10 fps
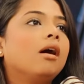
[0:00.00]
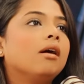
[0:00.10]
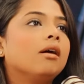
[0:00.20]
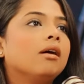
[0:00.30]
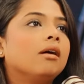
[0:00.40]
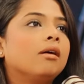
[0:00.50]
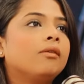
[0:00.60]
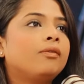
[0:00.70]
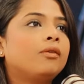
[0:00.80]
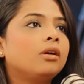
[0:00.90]
Uh,
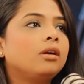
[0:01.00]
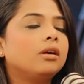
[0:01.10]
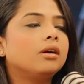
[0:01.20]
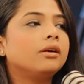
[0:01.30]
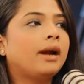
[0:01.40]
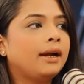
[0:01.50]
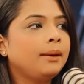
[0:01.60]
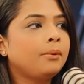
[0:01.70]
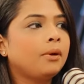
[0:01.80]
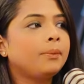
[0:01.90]
for
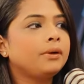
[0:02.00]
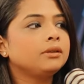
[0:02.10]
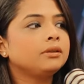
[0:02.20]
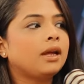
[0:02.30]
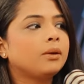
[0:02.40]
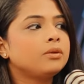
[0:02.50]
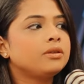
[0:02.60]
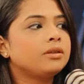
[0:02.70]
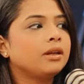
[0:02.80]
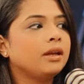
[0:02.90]
ready properties, I would
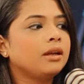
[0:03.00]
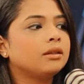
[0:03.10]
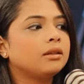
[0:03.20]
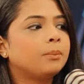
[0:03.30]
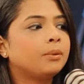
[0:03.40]
say the